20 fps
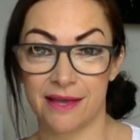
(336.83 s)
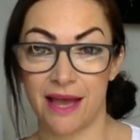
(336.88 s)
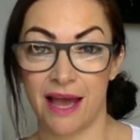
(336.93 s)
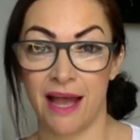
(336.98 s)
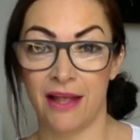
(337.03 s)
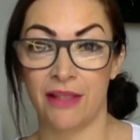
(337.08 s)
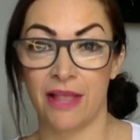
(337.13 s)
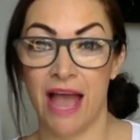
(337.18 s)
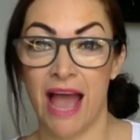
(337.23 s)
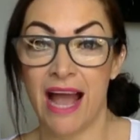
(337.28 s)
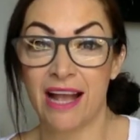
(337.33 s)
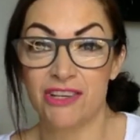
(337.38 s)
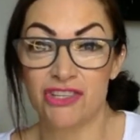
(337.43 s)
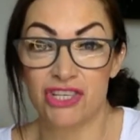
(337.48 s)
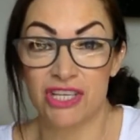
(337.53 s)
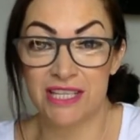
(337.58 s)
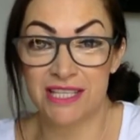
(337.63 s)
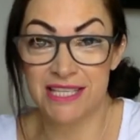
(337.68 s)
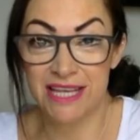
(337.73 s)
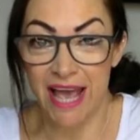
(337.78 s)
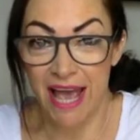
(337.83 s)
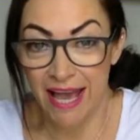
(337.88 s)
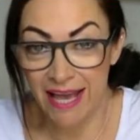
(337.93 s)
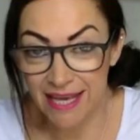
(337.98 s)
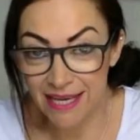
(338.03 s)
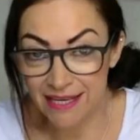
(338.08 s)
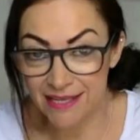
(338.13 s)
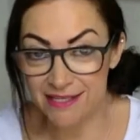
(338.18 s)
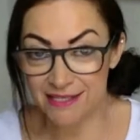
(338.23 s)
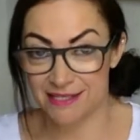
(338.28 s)
and actually
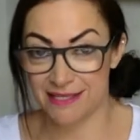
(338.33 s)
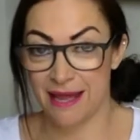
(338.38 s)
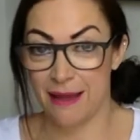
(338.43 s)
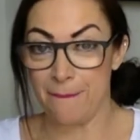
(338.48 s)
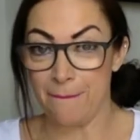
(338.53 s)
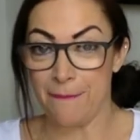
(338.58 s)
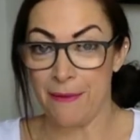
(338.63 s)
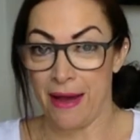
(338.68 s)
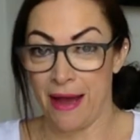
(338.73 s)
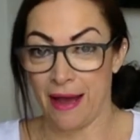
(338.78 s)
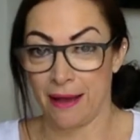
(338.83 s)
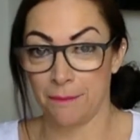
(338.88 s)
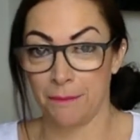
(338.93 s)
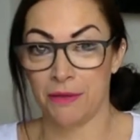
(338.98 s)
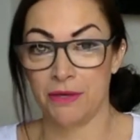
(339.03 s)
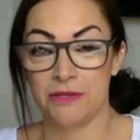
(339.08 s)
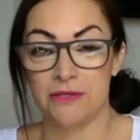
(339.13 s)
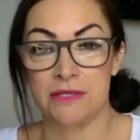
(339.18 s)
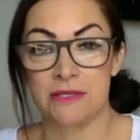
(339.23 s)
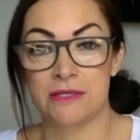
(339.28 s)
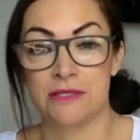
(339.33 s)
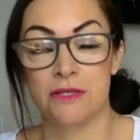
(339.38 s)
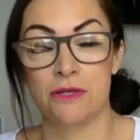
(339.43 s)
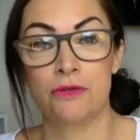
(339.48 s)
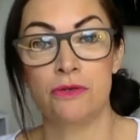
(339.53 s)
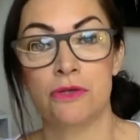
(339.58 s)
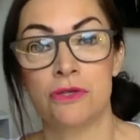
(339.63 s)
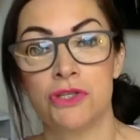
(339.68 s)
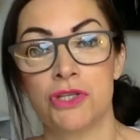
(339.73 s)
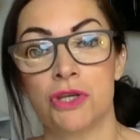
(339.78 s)
take a step back, because as
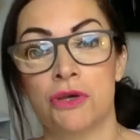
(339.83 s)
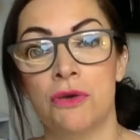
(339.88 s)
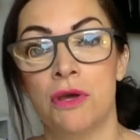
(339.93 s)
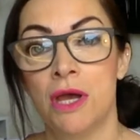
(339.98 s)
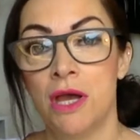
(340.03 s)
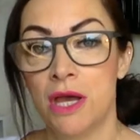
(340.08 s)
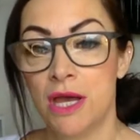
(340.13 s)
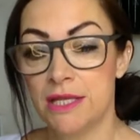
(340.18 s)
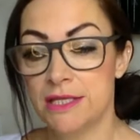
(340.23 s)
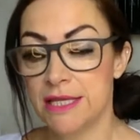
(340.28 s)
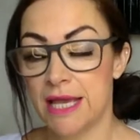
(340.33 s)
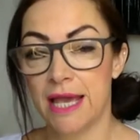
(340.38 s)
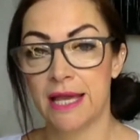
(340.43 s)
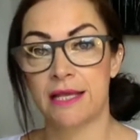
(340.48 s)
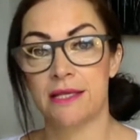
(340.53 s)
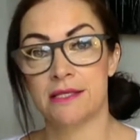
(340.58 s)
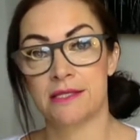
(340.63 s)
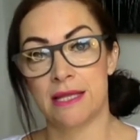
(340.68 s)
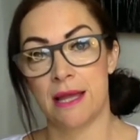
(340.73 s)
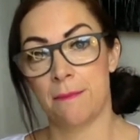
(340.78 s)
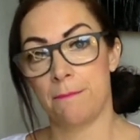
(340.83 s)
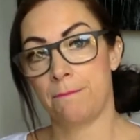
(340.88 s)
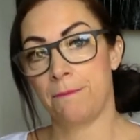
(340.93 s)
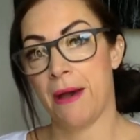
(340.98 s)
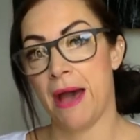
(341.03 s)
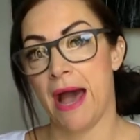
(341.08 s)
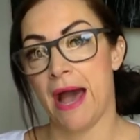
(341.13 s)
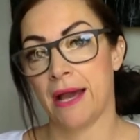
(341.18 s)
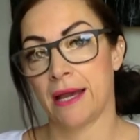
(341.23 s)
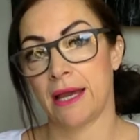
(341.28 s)
soon as you take a step
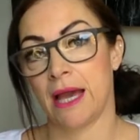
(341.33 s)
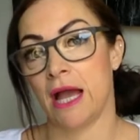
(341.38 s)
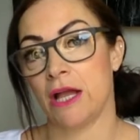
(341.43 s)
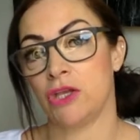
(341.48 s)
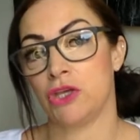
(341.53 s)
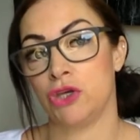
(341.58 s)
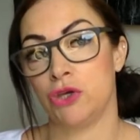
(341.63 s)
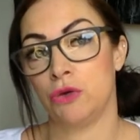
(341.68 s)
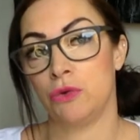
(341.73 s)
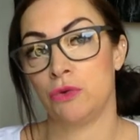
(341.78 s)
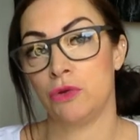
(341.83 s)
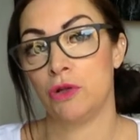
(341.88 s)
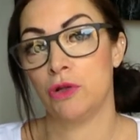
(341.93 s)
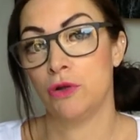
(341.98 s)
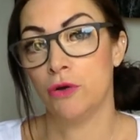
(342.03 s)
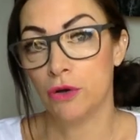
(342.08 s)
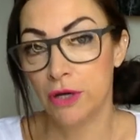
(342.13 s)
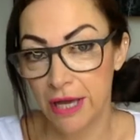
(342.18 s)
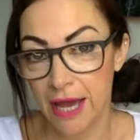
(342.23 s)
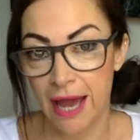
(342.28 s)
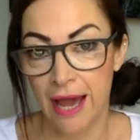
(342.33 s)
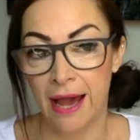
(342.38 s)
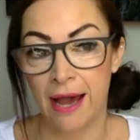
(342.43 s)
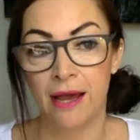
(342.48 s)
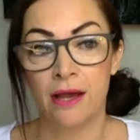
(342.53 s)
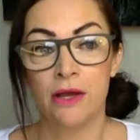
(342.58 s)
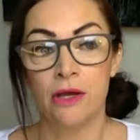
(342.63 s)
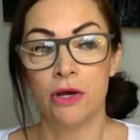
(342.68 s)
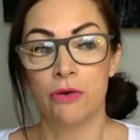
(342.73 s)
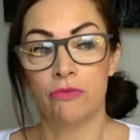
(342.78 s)
back and you look at,
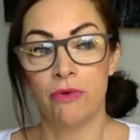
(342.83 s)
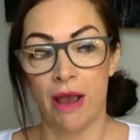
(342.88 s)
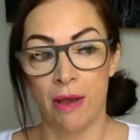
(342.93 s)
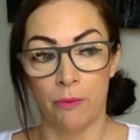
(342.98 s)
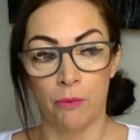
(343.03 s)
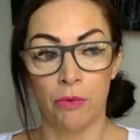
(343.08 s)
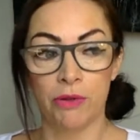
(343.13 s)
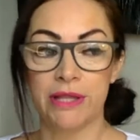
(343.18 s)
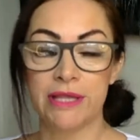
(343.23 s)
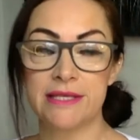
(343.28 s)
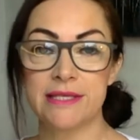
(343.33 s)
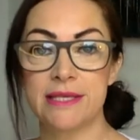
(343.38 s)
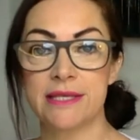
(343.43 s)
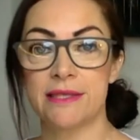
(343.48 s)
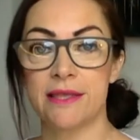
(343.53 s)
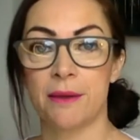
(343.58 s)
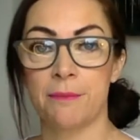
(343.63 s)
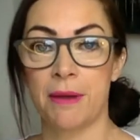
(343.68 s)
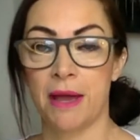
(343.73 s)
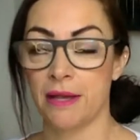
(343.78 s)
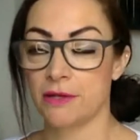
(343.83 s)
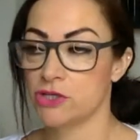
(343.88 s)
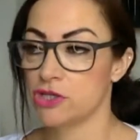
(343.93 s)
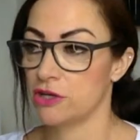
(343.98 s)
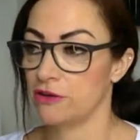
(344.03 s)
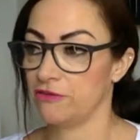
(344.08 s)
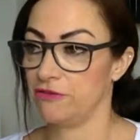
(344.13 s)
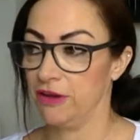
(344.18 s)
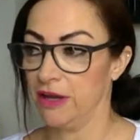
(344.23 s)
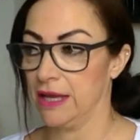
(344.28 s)
right, what is it that I'm
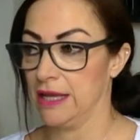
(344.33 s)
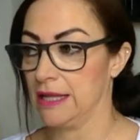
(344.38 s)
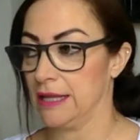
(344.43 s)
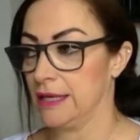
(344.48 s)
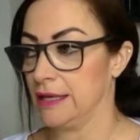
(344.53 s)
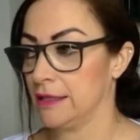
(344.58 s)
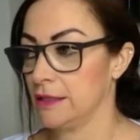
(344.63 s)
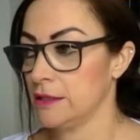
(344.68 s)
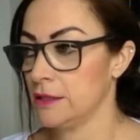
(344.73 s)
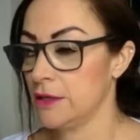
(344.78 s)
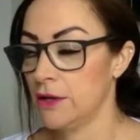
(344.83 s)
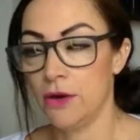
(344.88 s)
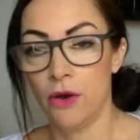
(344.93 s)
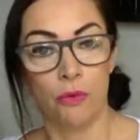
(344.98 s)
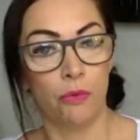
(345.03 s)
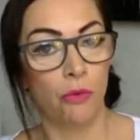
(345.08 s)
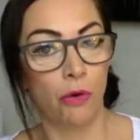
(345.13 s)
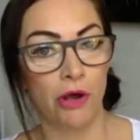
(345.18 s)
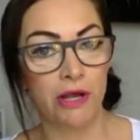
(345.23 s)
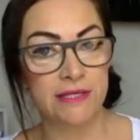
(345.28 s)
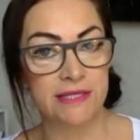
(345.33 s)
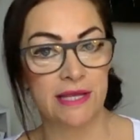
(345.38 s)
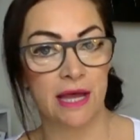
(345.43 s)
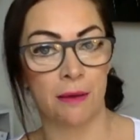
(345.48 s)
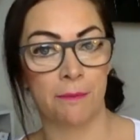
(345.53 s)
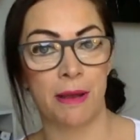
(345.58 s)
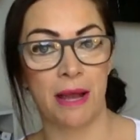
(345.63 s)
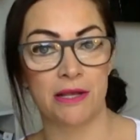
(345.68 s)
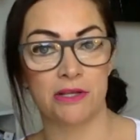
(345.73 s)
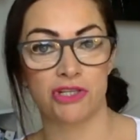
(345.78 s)
actually feeling? What is it
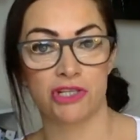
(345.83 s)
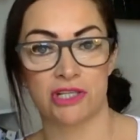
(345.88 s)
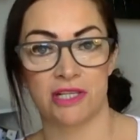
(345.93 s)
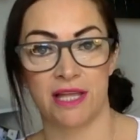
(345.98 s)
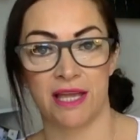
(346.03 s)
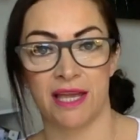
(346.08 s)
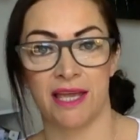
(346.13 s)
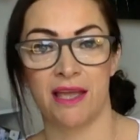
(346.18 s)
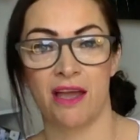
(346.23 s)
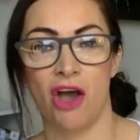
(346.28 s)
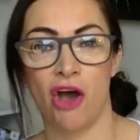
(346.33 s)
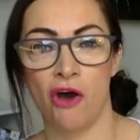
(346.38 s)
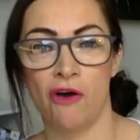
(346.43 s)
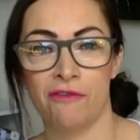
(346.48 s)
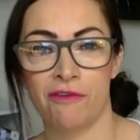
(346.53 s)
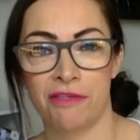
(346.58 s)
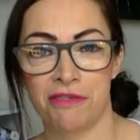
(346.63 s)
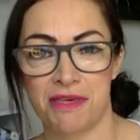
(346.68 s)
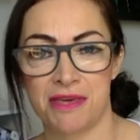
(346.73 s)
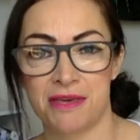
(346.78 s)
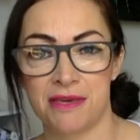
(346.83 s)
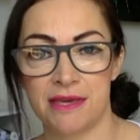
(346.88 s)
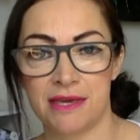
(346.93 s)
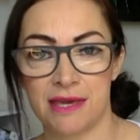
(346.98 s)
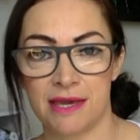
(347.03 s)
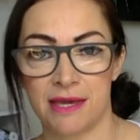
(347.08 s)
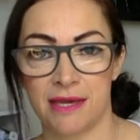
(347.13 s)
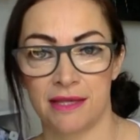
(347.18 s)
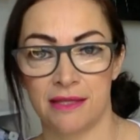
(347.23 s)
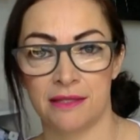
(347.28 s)
I'm actually
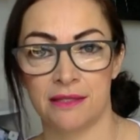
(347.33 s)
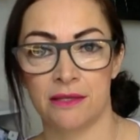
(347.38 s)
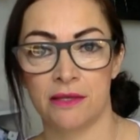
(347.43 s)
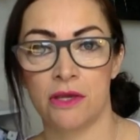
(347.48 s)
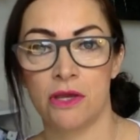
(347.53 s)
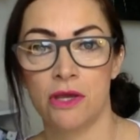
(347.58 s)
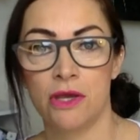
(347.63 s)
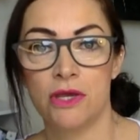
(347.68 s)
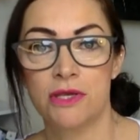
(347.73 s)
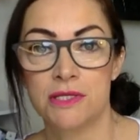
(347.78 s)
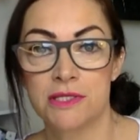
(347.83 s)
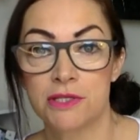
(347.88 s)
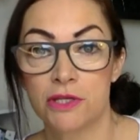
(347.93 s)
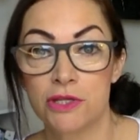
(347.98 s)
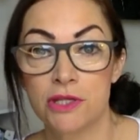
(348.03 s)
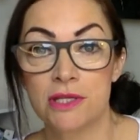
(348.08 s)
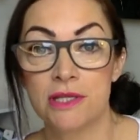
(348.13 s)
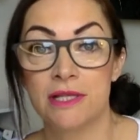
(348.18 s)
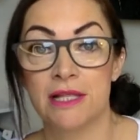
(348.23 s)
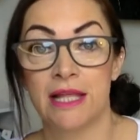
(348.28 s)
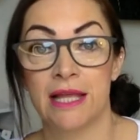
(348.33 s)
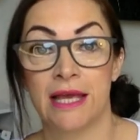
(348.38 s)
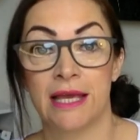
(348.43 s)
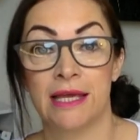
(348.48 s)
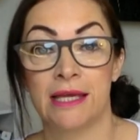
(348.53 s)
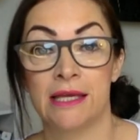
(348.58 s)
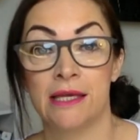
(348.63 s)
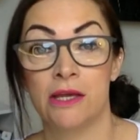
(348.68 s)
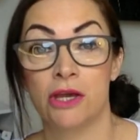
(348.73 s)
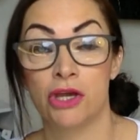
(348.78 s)
overthinking?
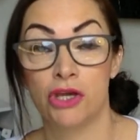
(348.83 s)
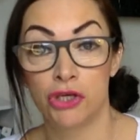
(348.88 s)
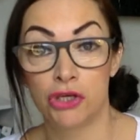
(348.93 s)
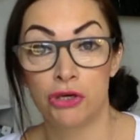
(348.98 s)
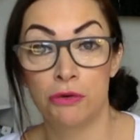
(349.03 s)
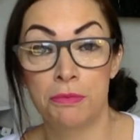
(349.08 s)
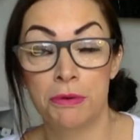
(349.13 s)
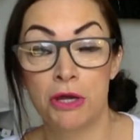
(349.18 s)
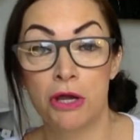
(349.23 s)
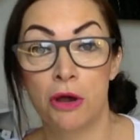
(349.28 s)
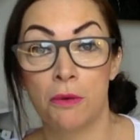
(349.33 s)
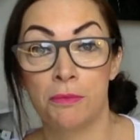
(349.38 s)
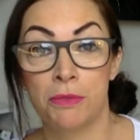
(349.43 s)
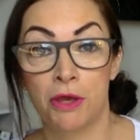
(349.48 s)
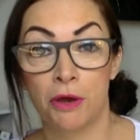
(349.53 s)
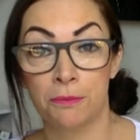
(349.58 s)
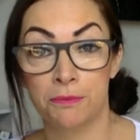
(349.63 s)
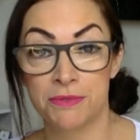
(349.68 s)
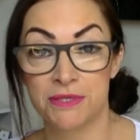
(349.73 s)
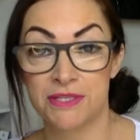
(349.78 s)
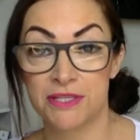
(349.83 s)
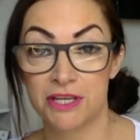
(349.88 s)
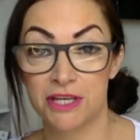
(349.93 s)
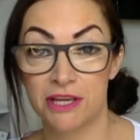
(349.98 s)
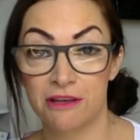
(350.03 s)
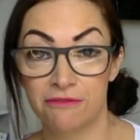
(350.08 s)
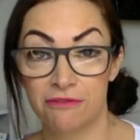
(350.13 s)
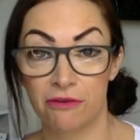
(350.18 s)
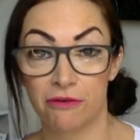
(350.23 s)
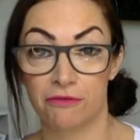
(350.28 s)
Suddenly you become the
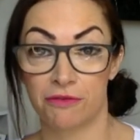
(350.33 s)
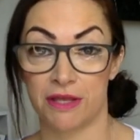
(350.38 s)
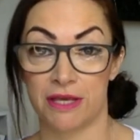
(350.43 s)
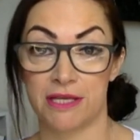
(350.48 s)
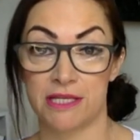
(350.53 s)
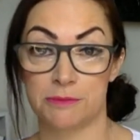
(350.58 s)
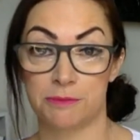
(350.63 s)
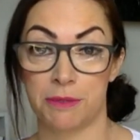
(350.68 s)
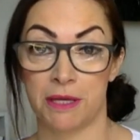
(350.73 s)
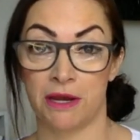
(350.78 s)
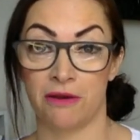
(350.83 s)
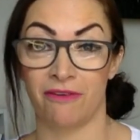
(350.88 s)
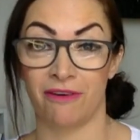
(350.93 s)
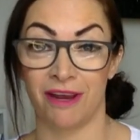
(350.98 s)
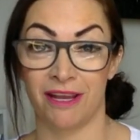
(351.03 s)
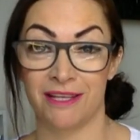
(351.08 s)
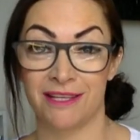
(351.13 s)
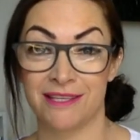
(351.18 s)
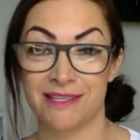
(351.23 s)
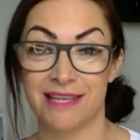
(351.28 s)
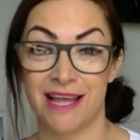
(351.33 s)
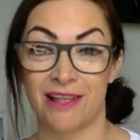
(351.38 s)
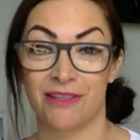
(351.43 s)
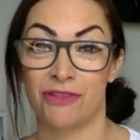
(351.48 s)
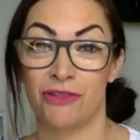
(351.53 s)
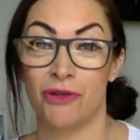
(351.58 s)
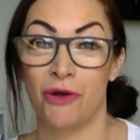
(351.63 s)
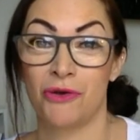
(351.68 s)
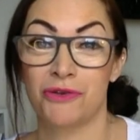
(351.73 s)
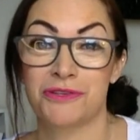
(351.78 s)
observer of the experience
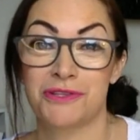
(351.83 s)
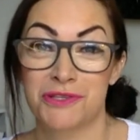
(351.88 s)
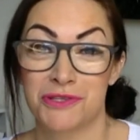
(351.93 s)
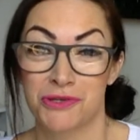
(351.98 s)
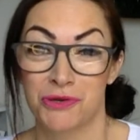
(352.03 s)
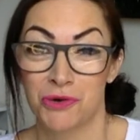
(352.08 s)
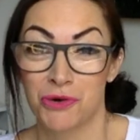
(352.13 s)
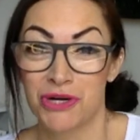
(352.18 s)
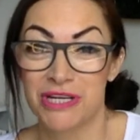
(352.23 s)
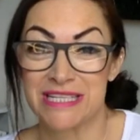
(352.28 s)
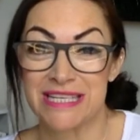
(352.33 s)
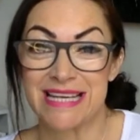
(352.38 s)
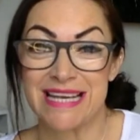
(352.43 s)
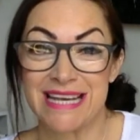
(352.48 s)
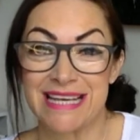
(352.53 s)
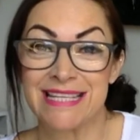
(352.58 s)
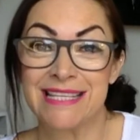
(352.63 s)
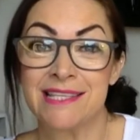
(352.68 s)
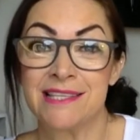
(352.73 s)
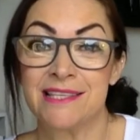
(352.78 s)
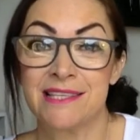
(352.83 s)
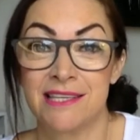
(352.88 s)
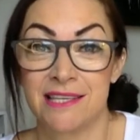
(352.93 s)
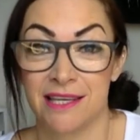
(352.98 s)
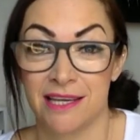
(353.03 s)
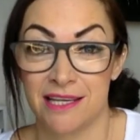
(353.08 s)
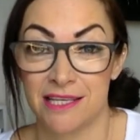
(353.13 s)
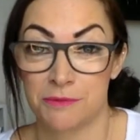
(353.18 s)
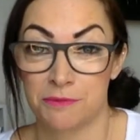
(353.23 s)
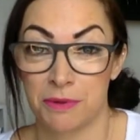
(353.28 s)
and not sucked into the
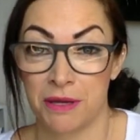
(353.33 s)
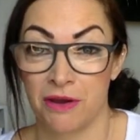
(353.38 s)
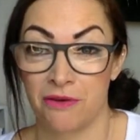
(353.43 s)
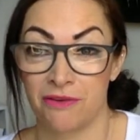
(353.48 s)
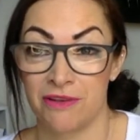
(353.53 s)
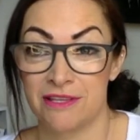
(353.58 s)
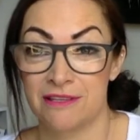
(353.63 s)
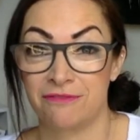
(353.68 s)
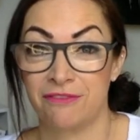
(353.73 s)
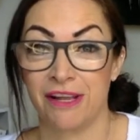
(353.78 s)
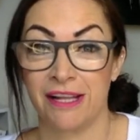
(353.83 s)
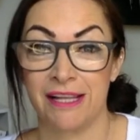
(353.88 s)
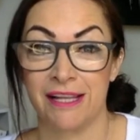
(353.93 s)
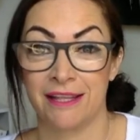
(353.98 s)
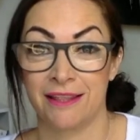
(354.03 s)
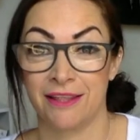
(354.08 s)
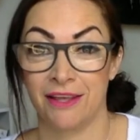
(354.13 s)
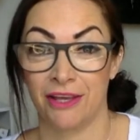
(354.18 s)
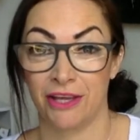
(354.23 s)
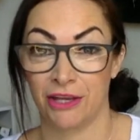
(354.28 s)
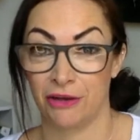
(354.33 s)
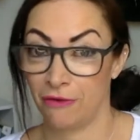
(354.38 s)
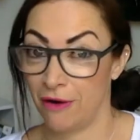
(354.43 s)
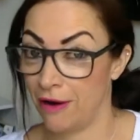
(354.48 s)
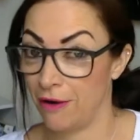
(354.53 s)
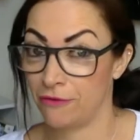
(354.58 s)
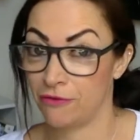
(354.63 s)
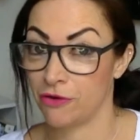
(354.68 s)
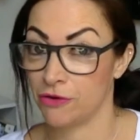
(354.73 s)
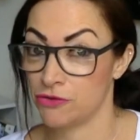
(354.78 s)
experience feeling that you're
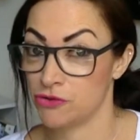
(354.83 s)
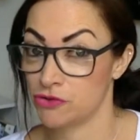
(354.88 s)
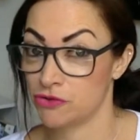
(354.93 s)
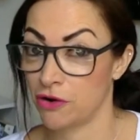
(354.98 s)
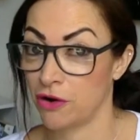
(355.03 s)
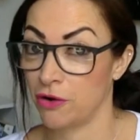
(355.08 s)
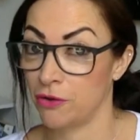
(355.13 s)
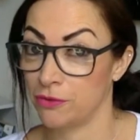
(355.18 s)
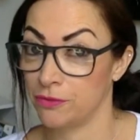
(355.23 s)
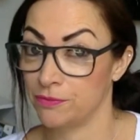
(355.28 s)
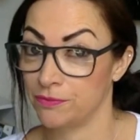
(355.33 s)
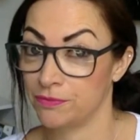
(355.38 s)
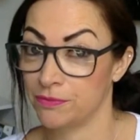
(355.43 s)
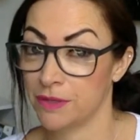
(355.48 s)
out of control.